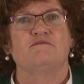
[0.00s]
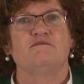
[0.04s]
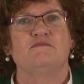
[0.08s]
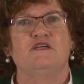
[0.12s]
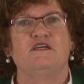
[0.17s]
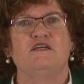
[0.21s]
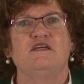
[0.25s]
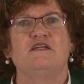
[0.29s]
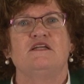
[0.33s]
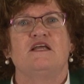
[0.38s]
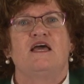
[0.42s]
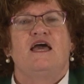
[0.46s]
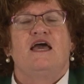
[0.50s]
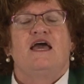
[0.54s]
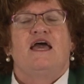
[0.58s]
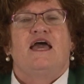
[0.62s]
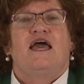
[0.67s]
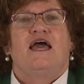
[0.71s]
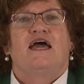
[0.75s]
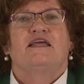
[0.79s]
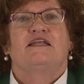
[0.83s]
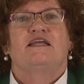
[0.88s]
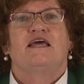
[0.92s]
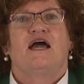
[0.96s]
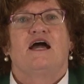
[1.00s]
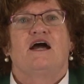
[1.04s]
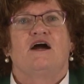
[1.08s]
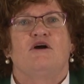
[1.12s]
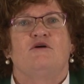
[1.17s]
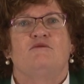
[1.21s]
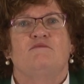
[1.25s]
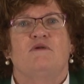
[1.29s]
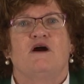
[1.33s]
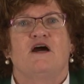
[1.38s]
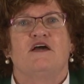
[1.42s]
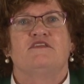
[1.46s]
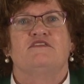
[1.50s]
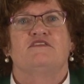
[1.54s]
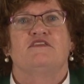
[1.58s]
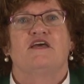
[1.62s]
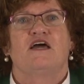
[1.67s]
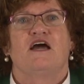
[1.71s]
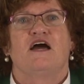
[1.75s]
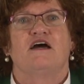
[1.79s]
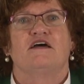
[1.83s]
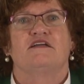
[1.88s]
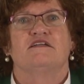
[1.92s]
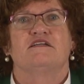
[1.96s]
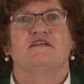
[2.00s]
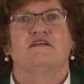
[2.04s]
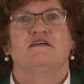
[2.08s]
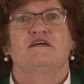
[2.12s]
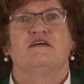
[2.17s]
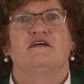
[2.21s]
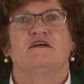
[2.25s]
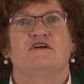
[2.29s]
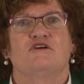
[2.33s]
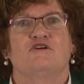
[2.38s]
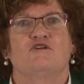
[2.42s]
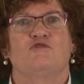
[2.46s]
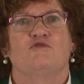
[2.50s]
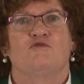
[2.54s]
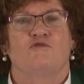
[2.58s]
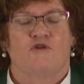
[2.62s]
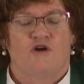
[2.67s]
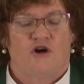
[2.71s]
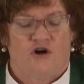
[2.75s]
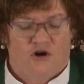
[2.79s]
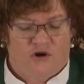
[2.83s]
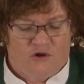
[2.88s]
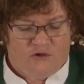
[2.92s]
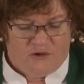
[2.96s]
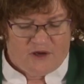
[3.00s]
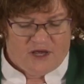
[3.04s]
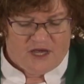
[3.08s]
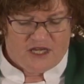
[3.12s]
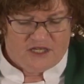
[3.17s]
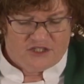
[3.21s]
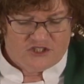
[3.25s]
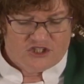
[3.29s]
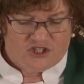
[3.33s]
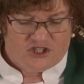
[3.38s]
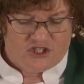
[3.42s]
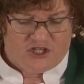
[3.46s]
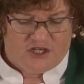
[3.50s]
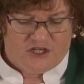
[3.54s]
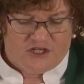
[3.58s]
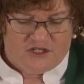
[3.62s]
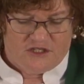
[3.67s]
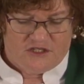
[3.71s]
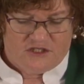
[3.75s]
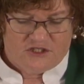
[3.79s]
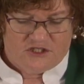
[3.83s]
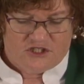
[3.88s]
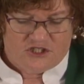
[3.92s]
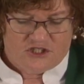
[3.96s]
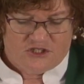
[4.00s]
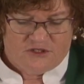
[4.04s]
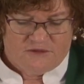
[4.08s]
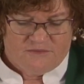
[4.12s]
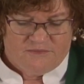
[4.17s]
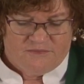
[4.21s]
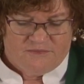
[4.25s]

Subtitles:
mean, and how might that grow and change?